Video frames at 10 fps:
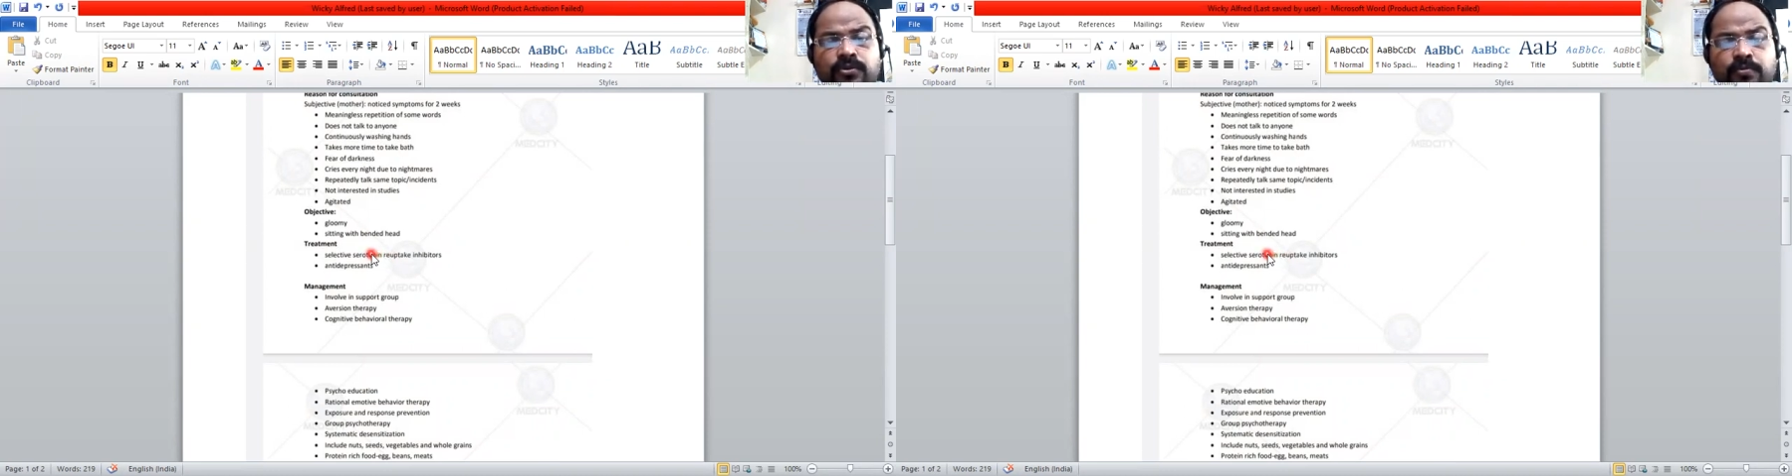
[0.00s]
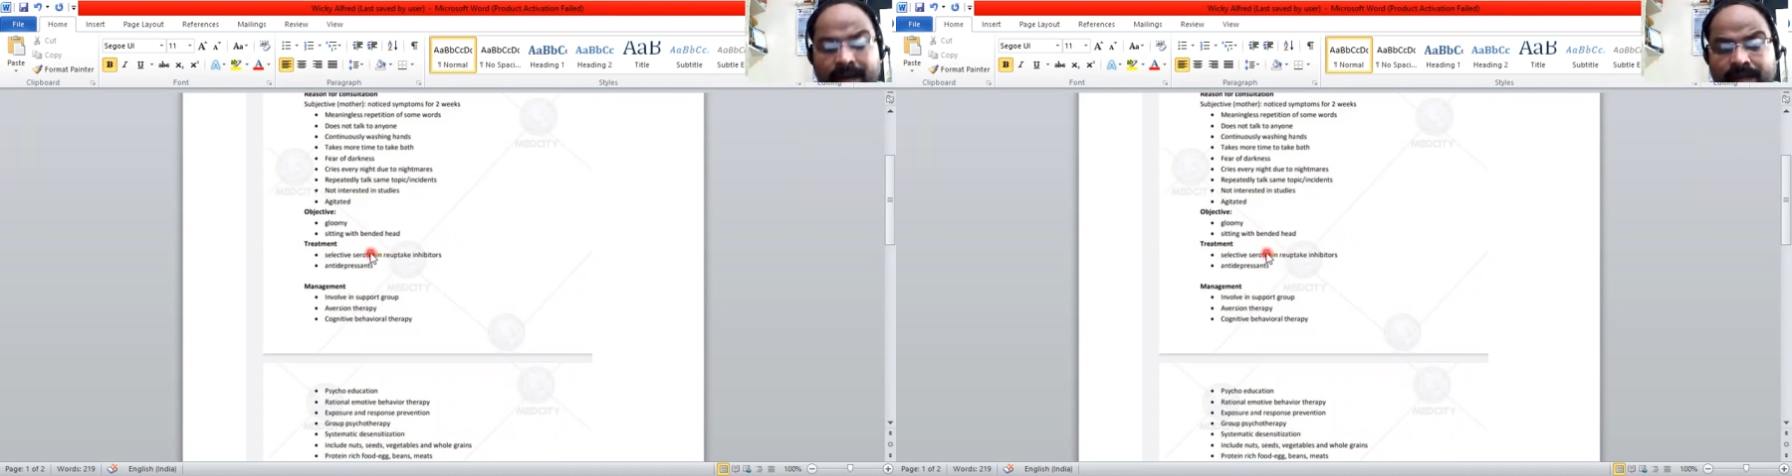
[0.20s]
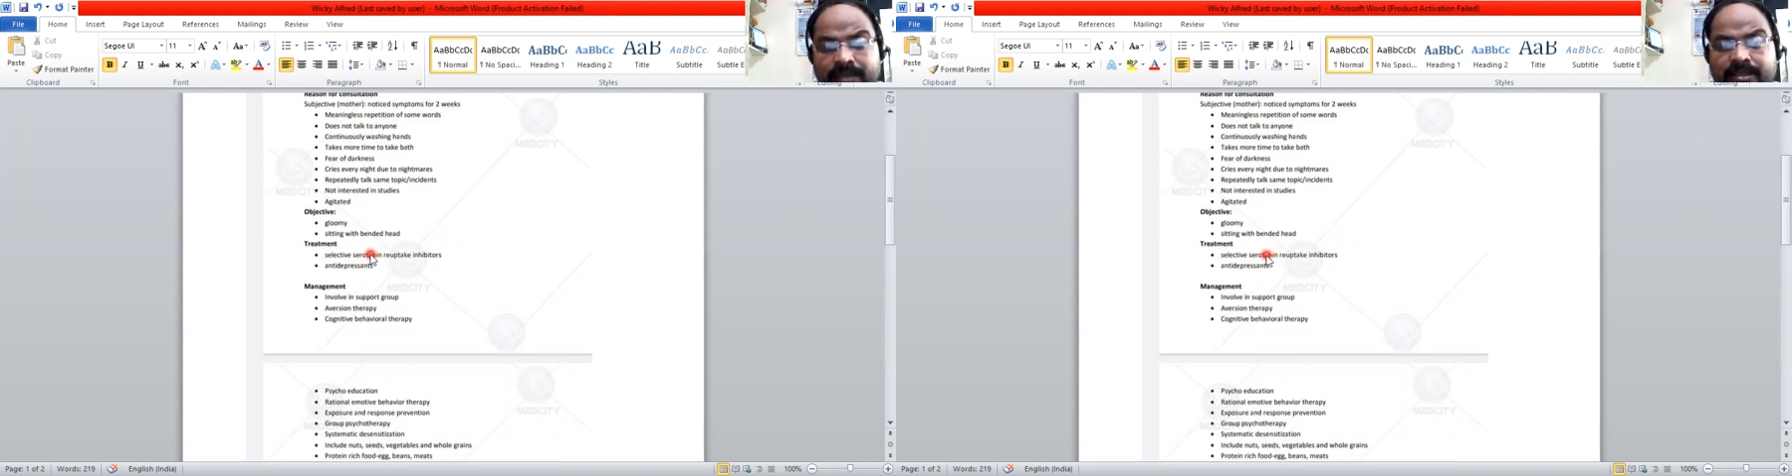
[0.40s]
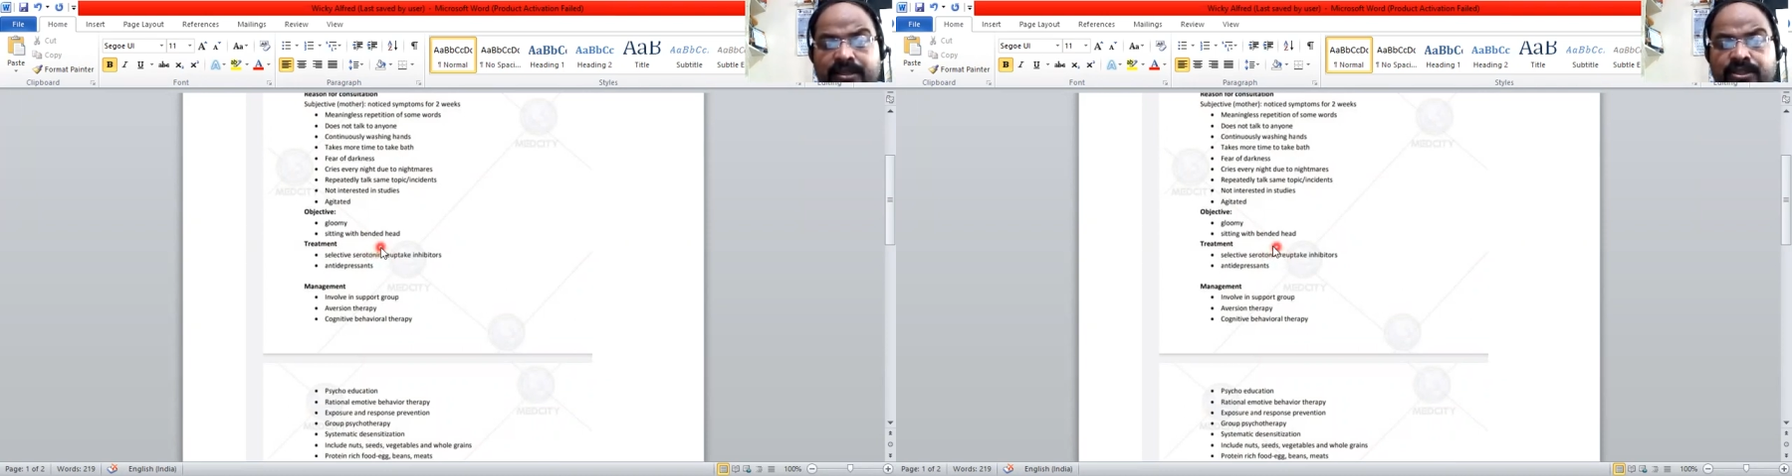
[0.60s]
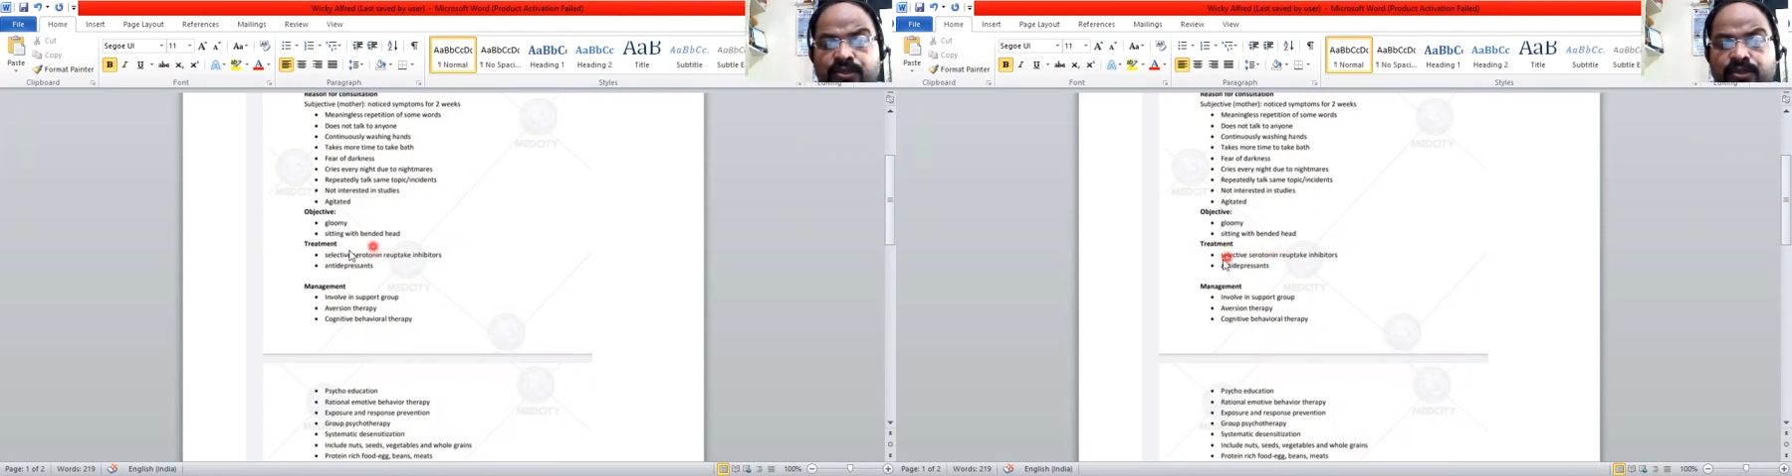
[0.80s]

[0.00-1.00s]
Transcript: medicines